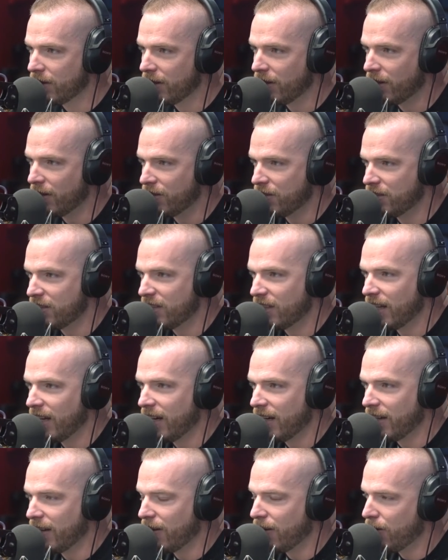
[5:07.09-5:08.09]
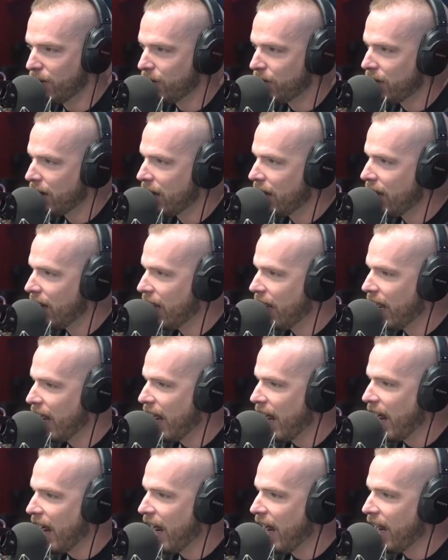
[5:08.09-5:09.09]
You know, just let it go.
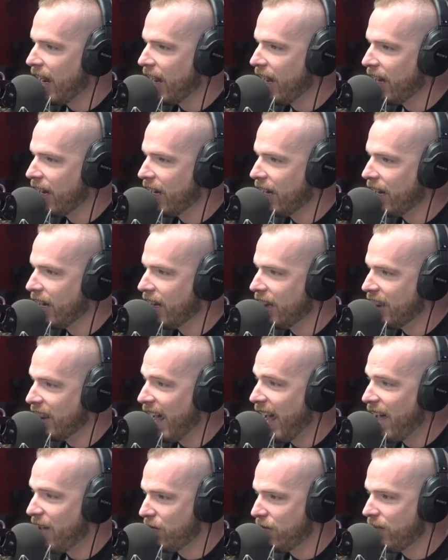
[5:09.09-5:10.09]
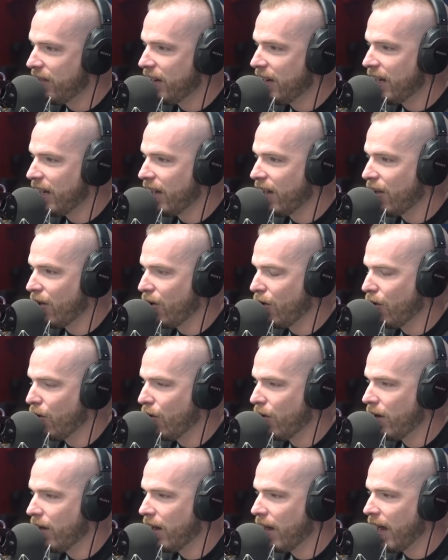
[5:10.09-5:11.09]
And that
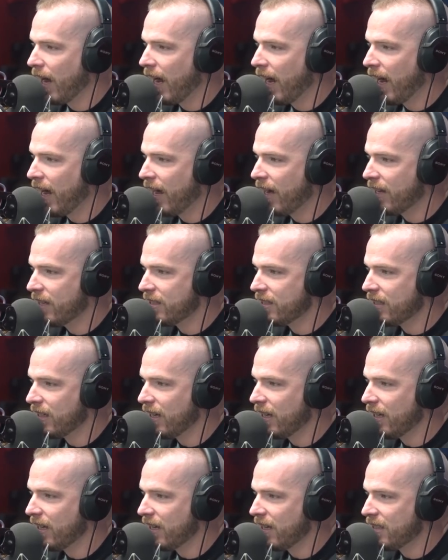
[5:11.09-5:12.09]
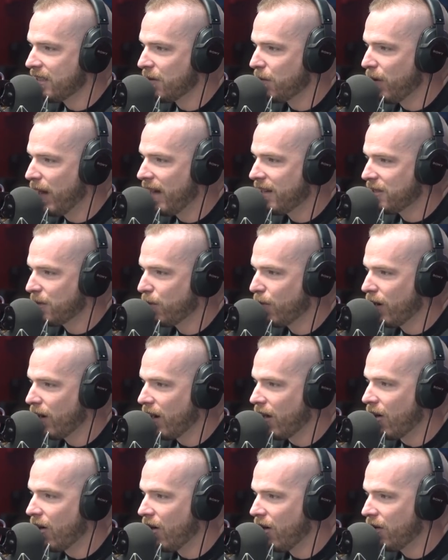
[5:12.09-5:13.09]
video has, it's about to break
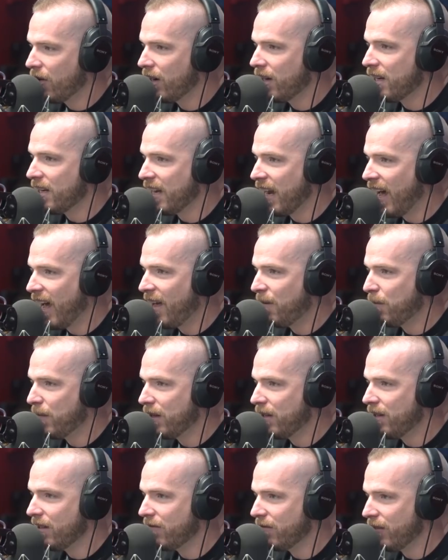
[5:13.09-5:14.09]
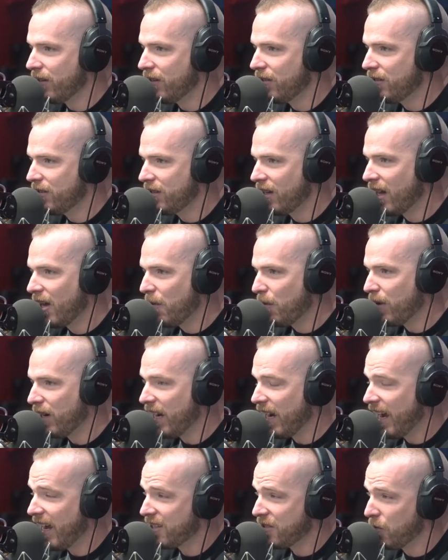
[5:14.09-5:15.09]
109 million views, but
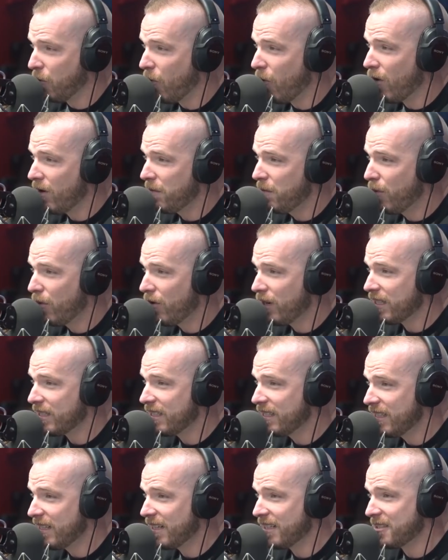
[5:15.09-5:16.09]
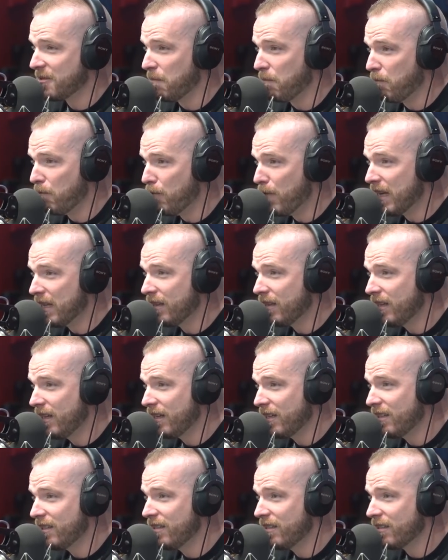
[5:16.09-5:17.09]
it has 1.6
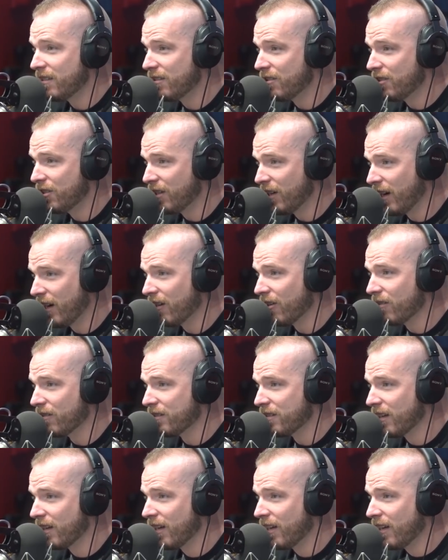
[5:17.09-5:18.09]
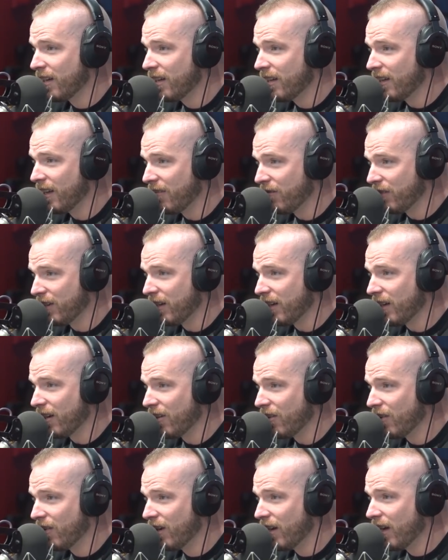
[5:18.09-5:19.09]
million shares, that
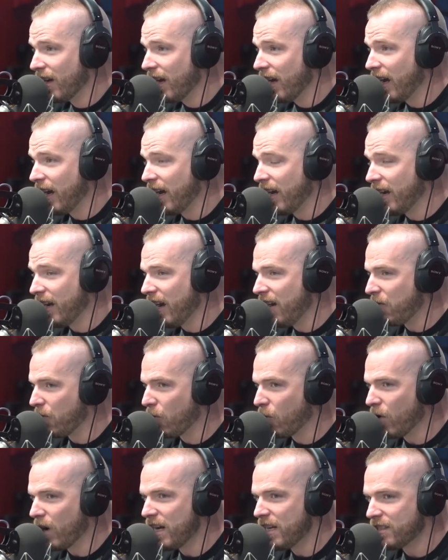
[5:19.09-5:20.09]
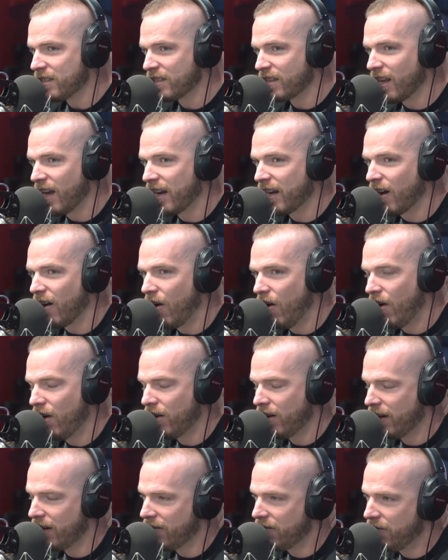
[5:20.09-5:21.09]
video. And it reached like
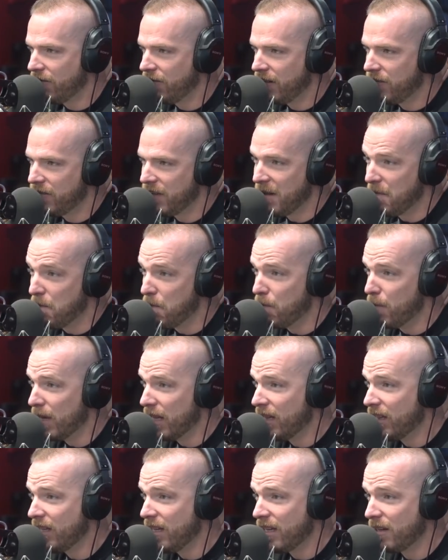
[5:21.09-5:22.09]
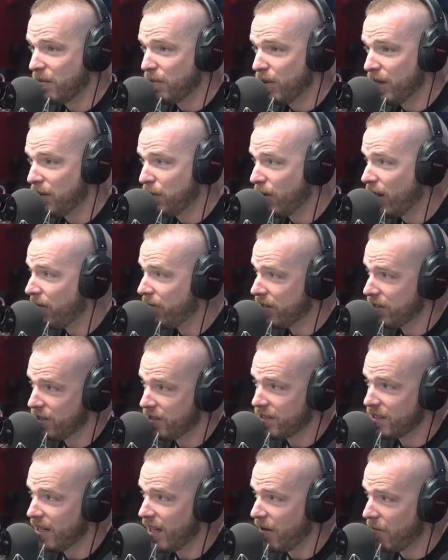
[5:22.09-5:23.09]
150 million people. I mean,
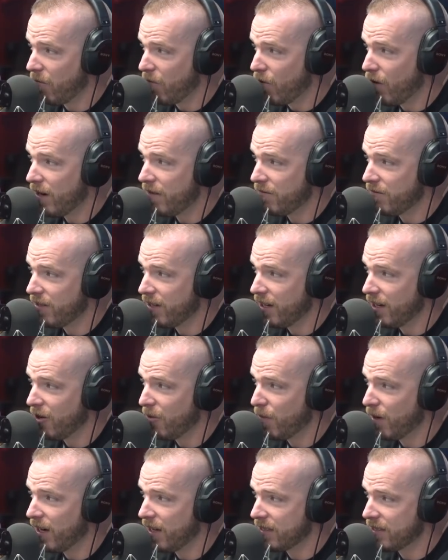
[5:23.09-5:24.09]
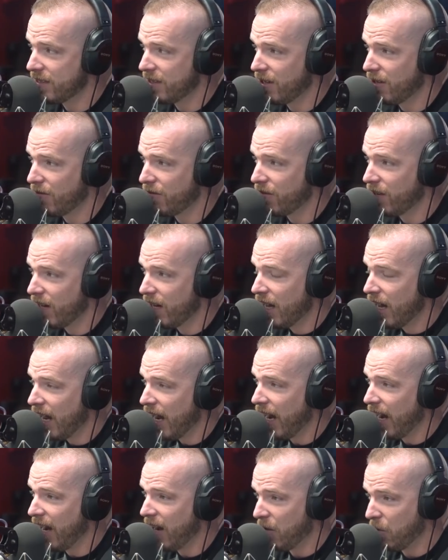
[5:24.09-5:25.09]
just that one video by itself.
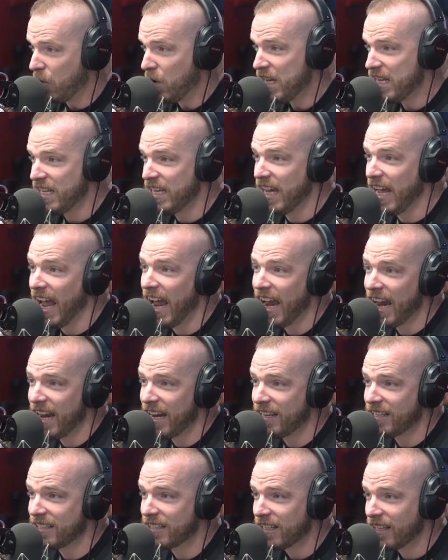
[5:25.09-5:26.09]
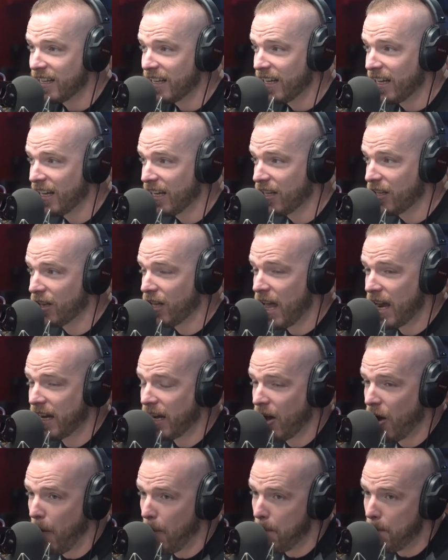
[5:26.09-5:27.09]
And we gained
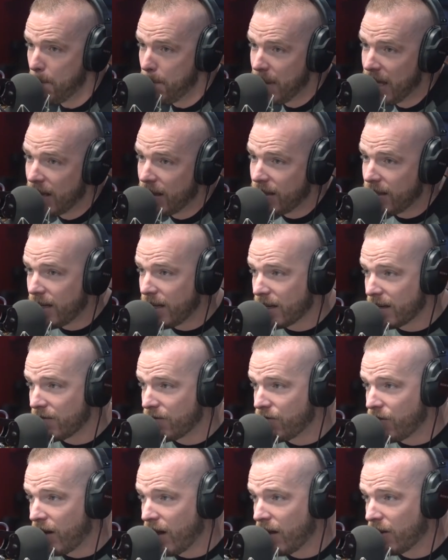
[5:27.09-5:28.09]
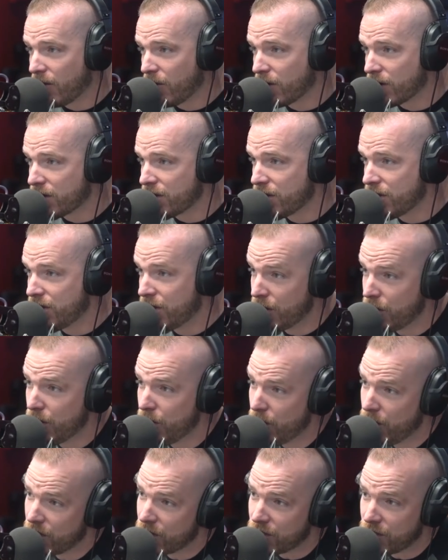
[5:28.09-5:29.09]
like a million followers
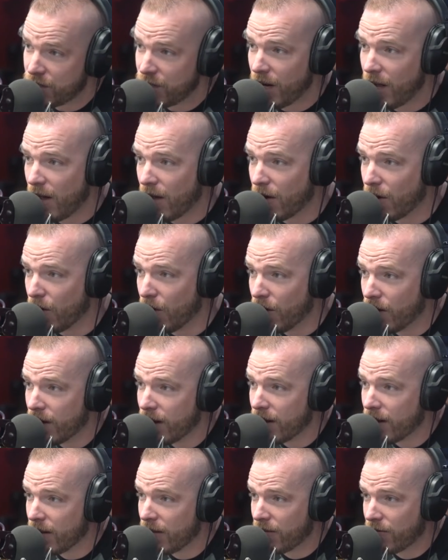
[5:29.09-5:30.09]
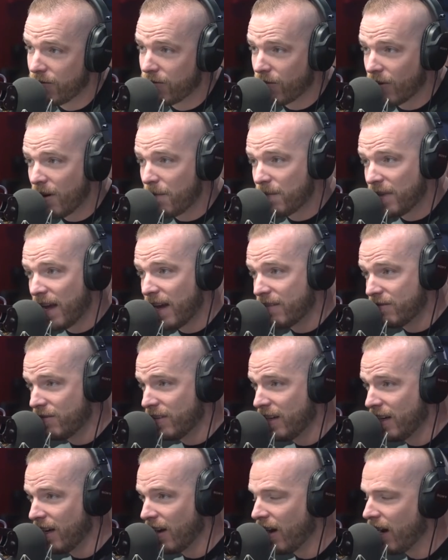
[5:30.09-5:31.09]
to the show from that
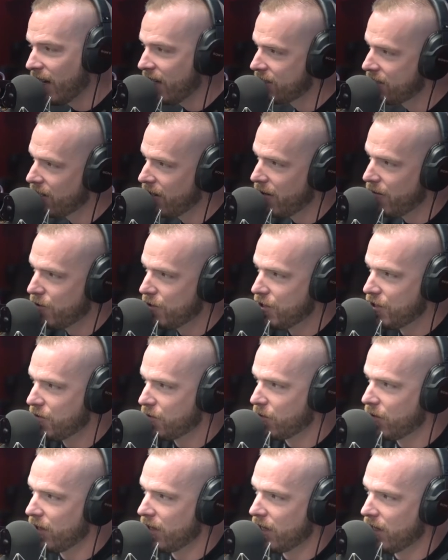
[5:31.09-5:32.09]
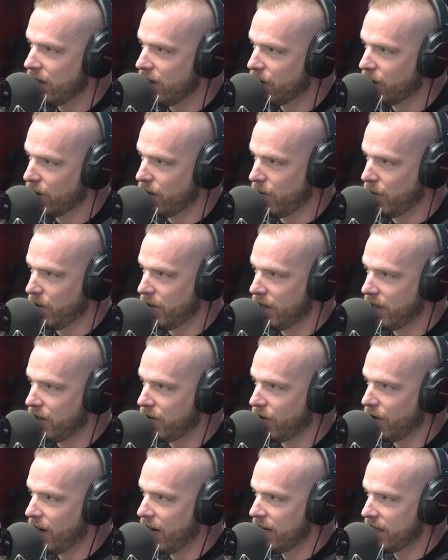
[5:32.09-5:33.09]
video. And so it was just really, really
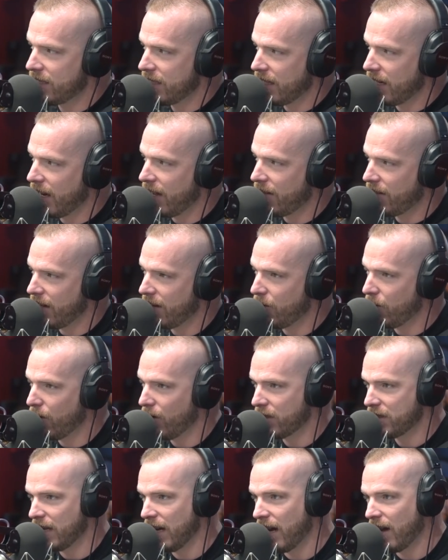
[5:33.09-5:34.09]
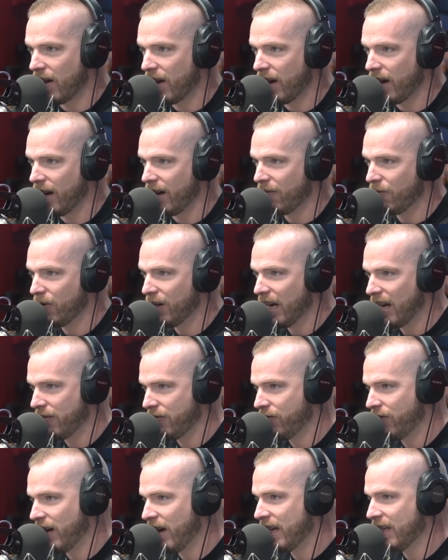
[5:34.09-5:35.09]
crazy how that worked out. And when I
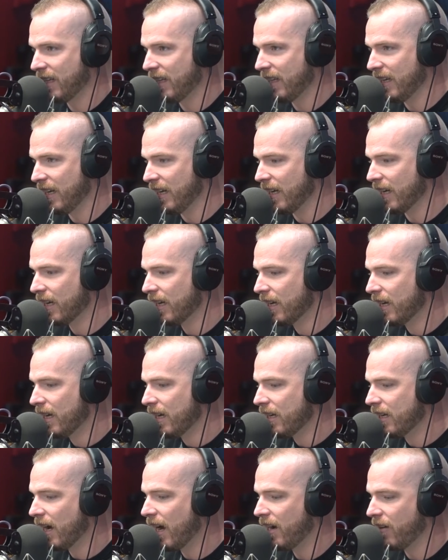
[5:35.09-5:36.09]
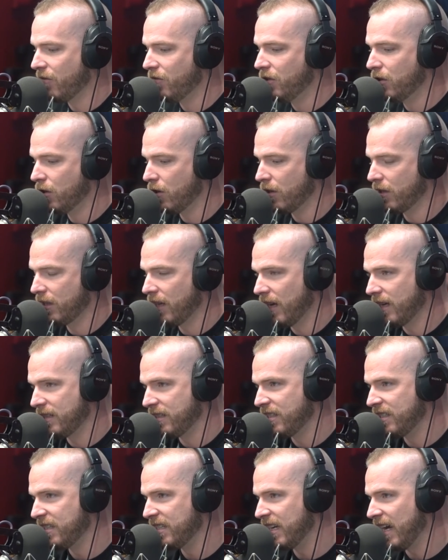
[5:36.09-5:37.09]
finally kind of took that
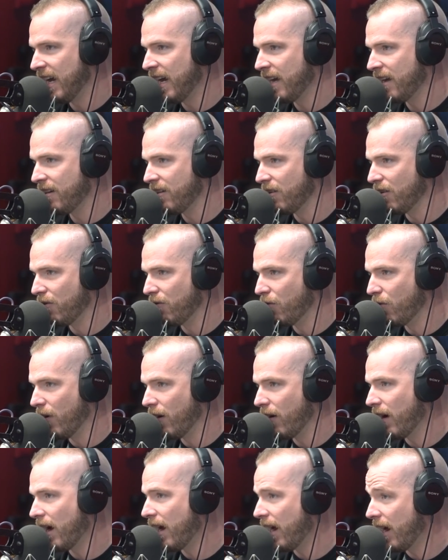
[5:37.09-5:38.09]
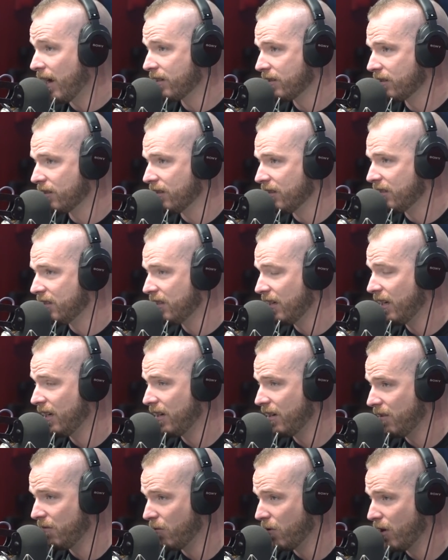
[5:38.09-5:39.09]
stand of where I actually
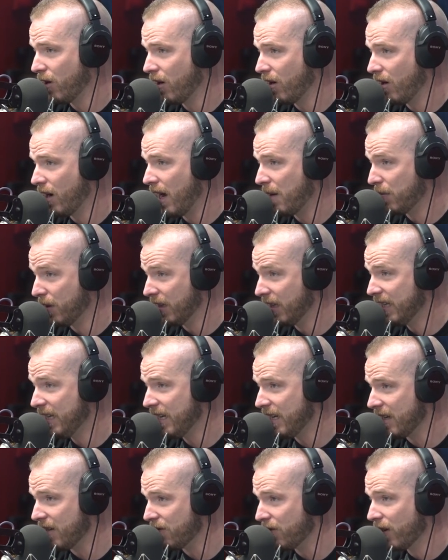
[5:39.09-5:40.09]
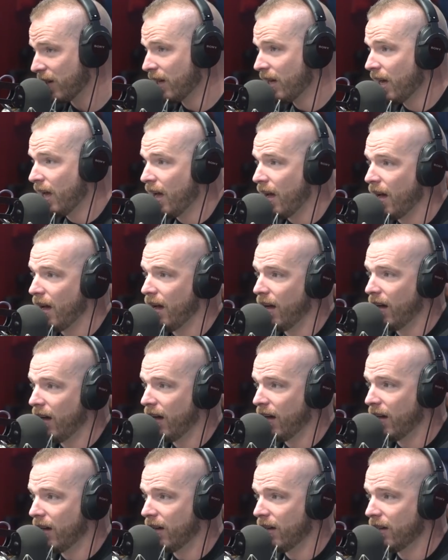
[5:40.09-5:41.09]
stand and where I believe,
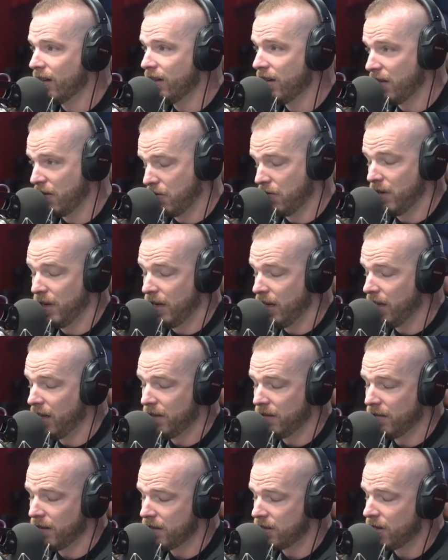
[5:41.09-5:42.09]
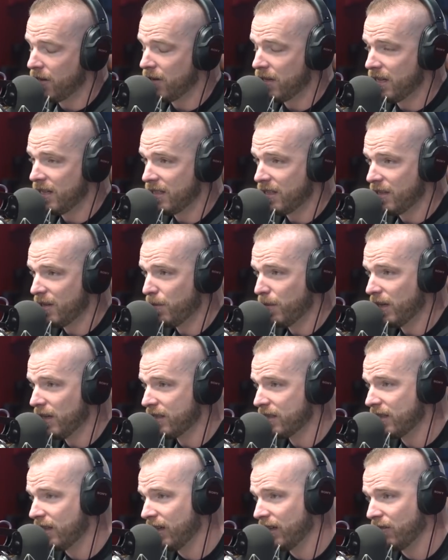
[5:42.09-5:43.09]
you know, it turned into the
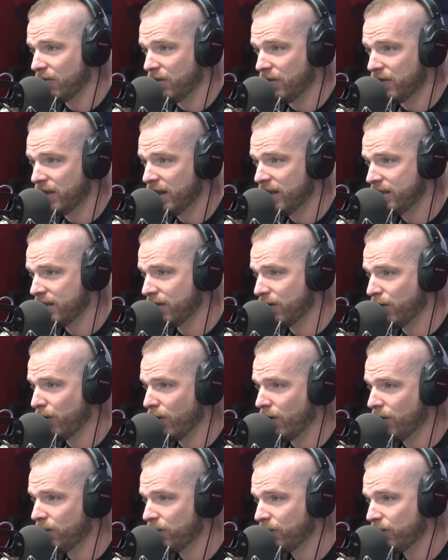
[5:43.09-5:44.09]
biggest thing that we've done so far.